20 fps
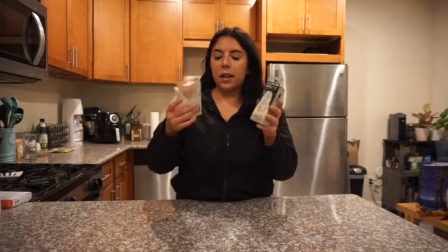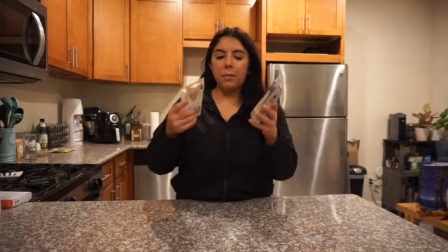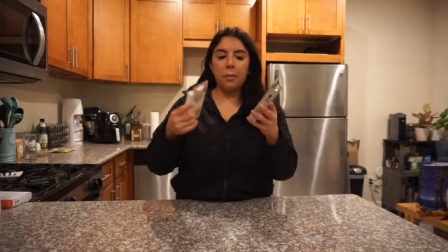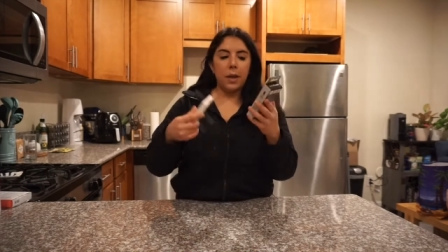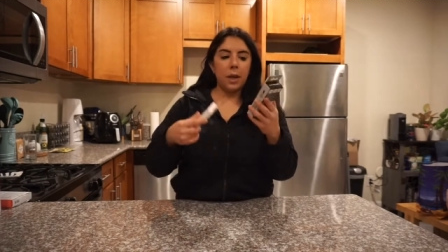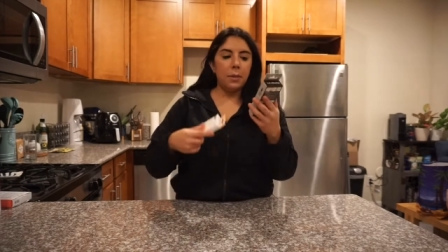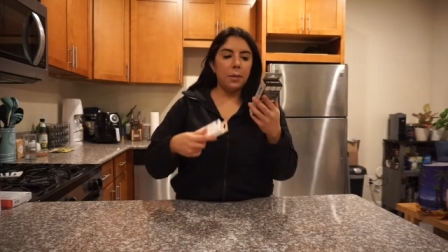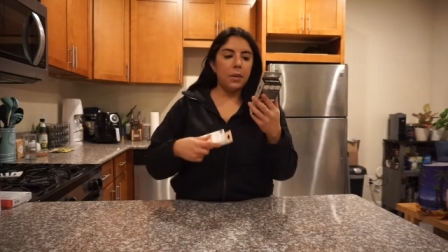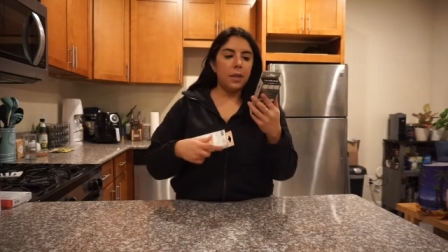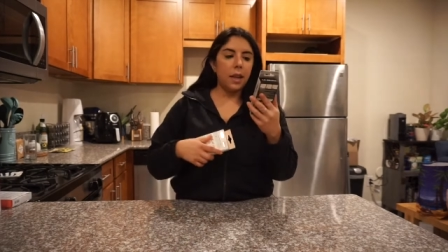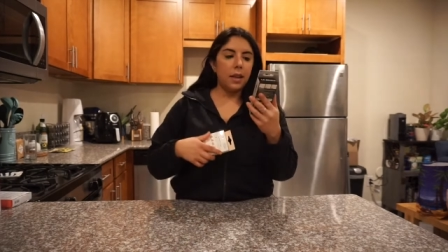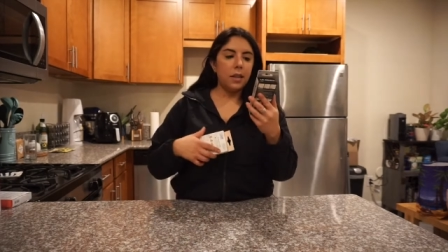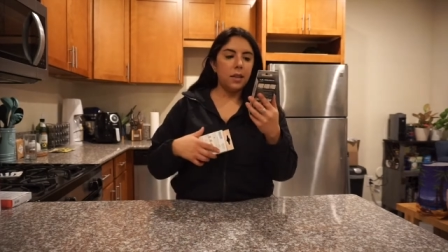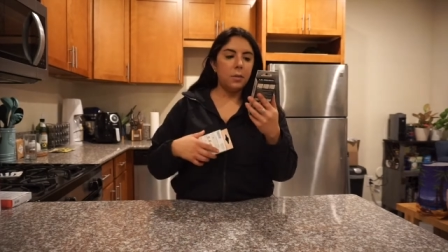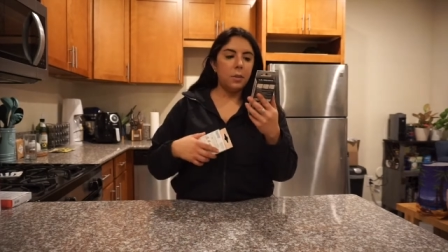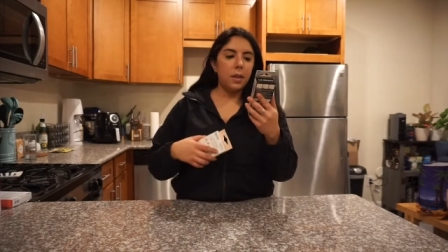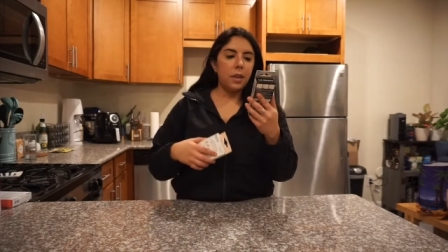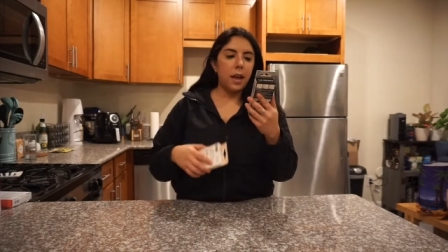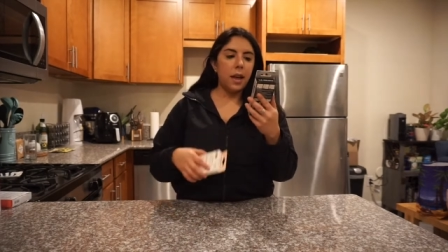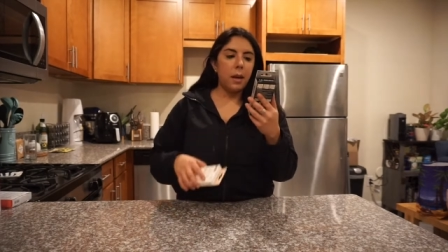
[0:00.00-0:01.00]
I've been
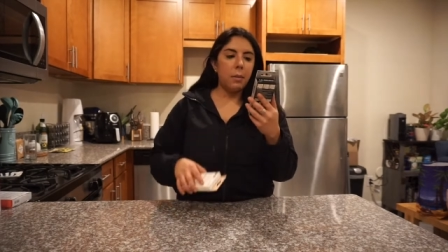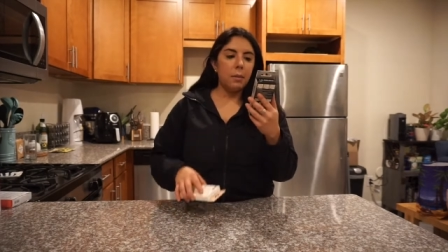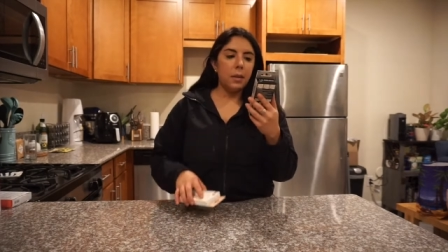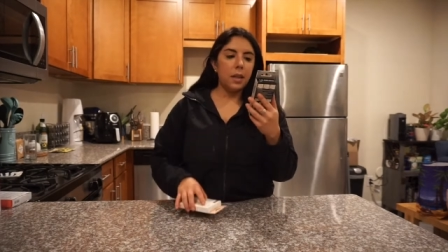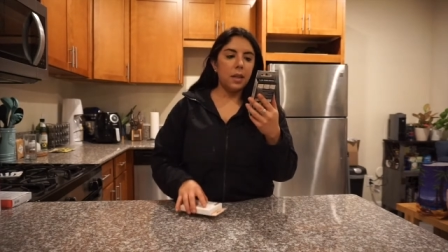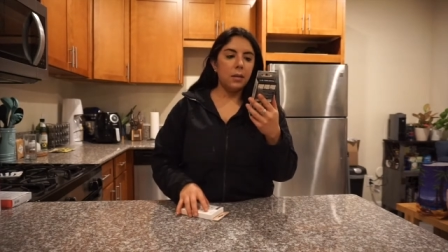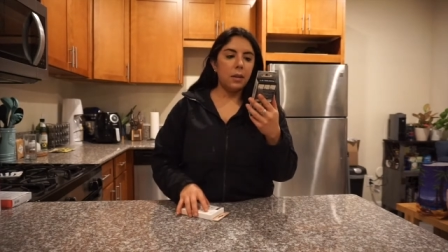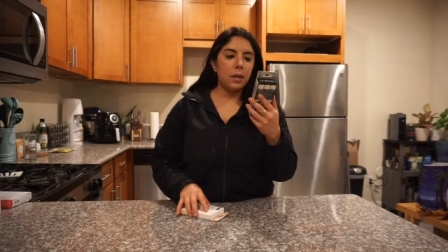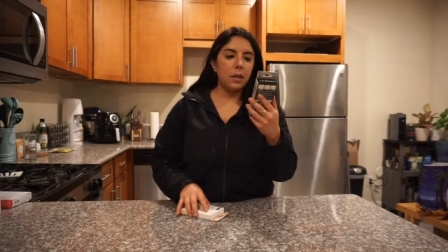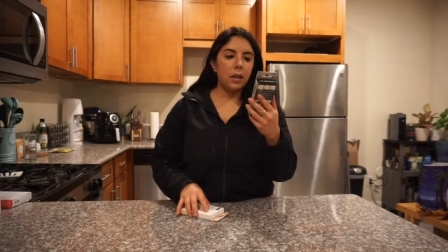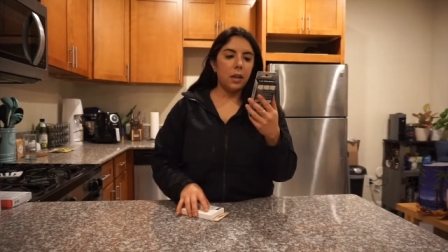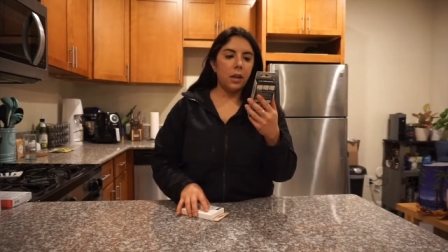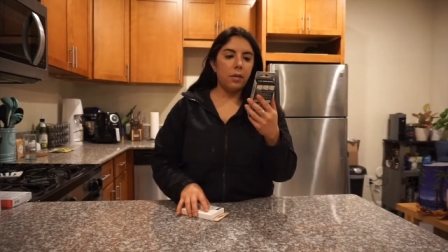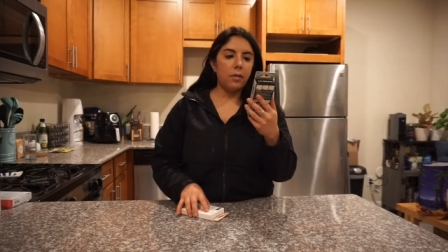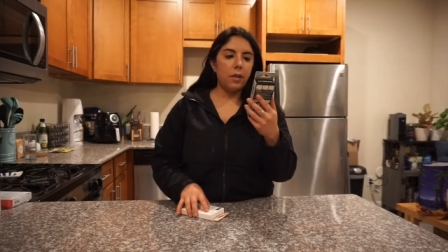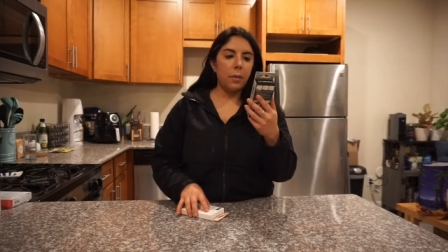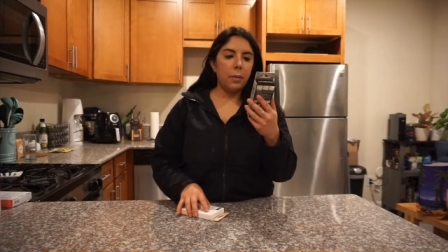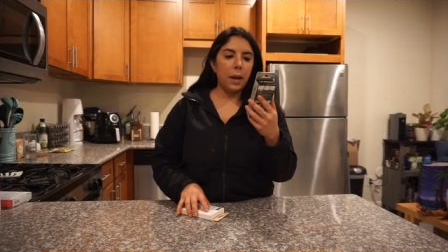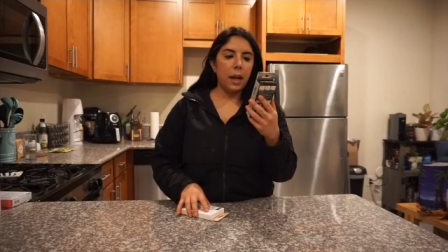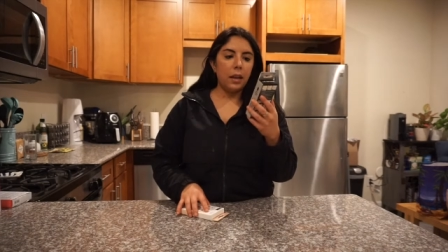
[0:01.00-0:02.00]
obsessed with them. These ones
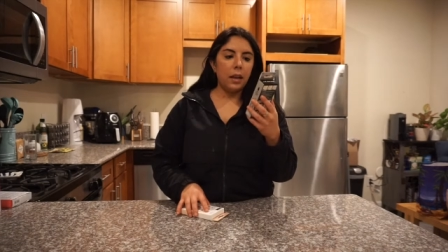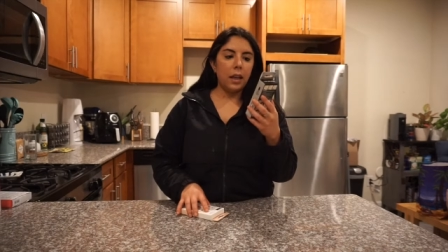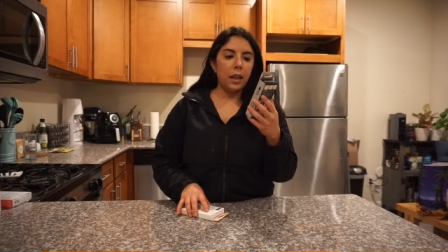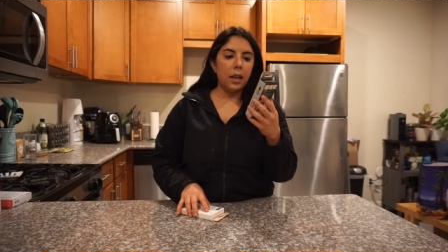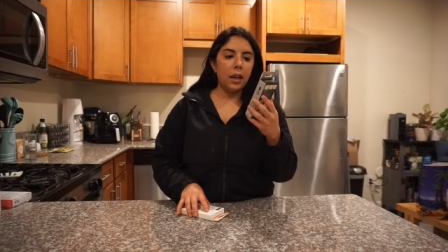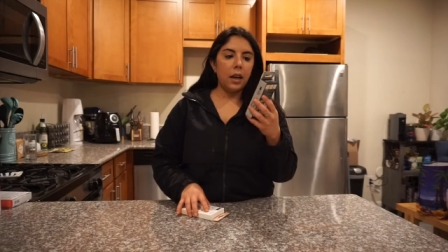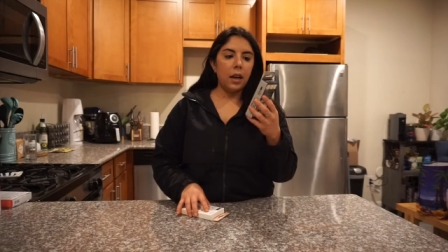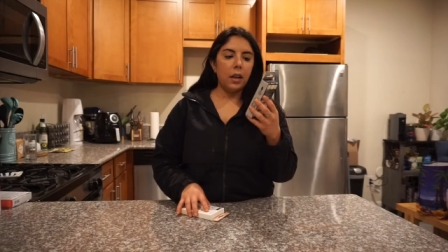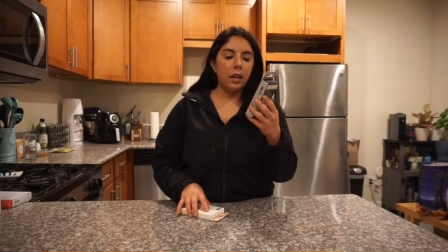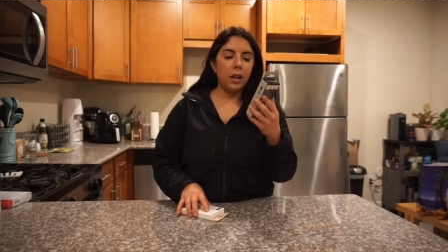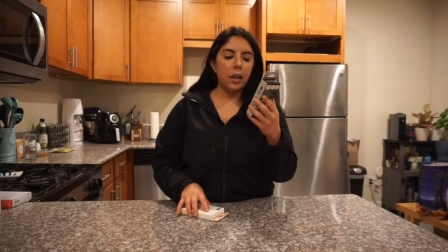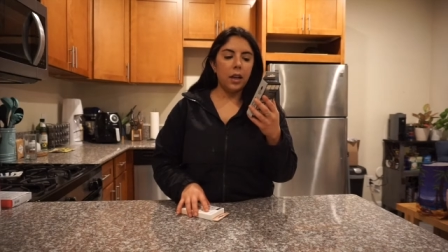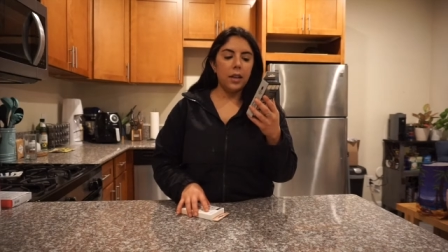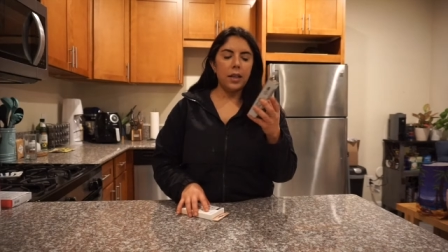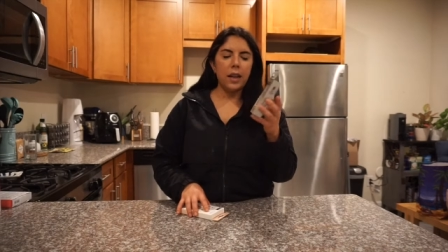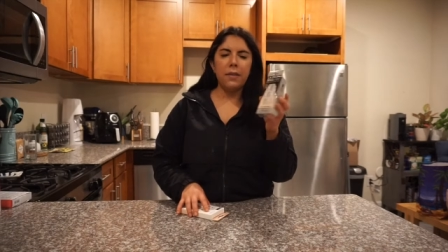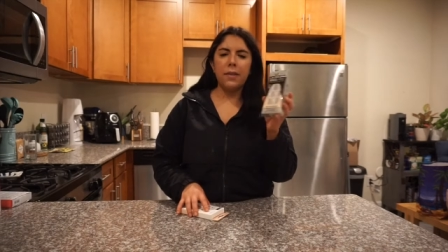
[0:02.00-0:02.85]
are from LA Colors.